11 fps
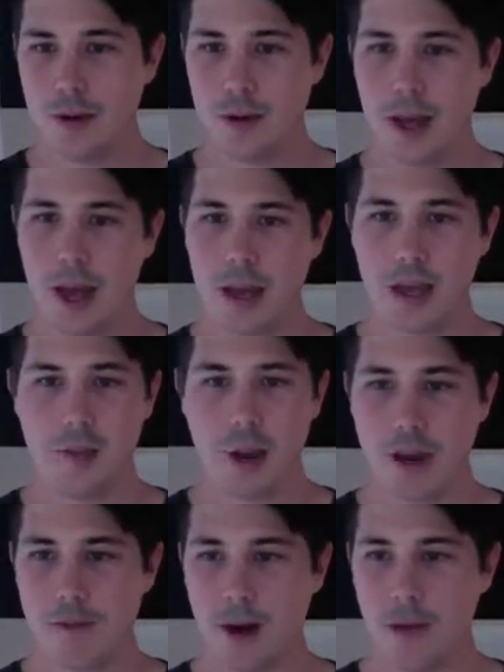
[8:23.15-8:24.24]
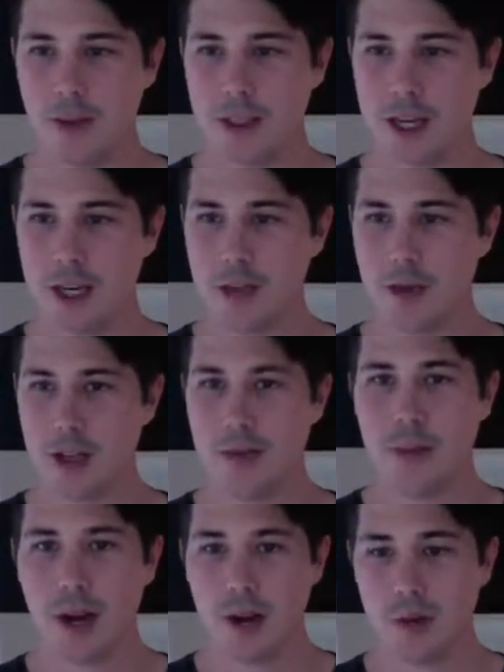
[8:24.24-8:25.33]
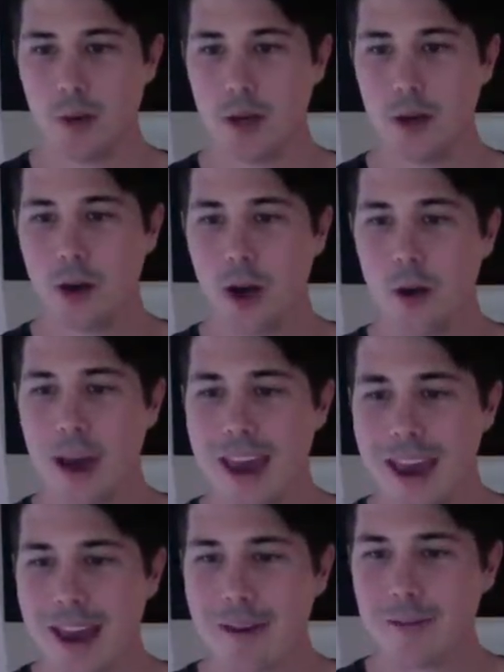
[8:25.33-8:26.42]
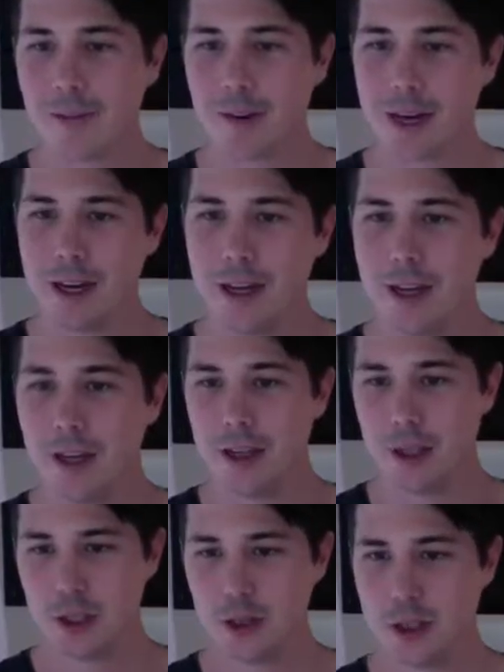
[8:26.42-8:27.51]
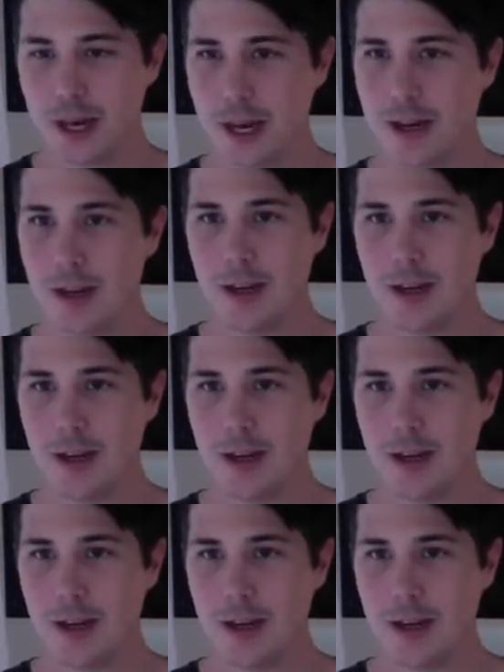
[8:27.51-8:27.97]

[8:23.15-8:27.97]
that you'd pay $5 entry, but we could go every Tuesday.